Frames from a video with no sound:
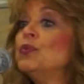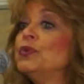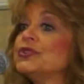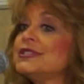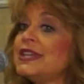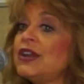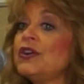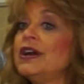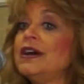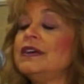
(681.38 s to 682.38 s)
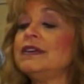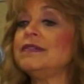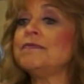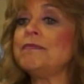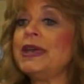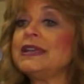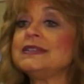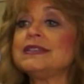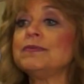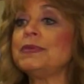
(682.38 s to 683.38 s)
Well, Sarah met
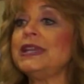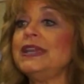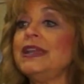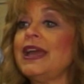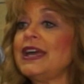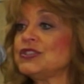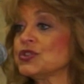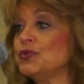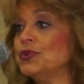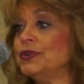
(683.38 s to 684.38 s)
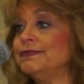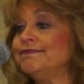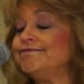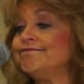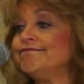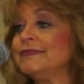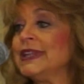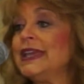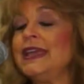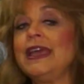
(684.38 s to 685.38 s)
somebody at school,
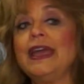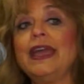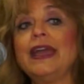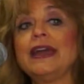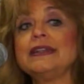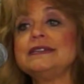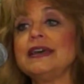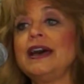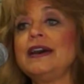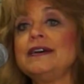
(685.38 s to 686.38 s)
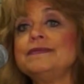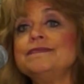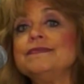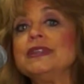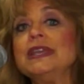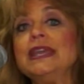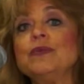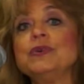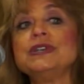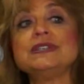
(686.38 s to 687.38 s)
and
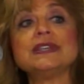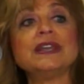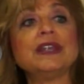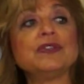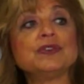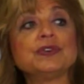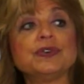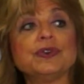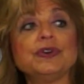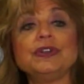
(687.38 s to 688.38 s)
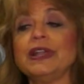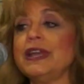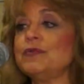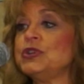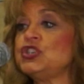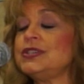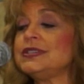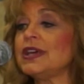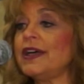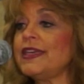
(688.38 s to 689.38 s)
it was another girl, and when she
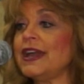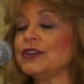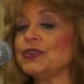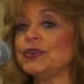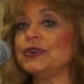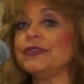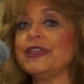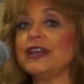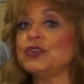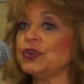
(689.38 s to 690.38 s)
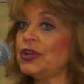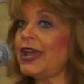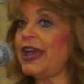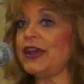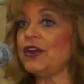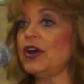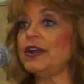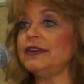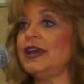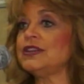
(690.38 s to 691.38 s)
saw that girl had
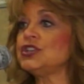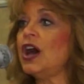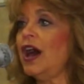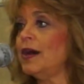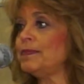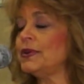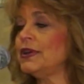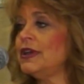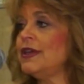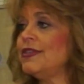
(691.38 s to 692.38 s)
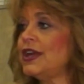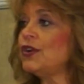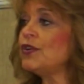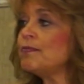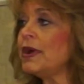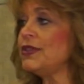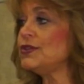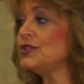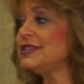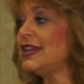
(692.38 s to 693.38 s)
on a top that her
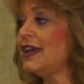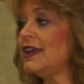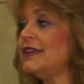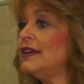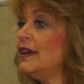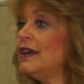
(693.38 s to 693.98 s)
mother said,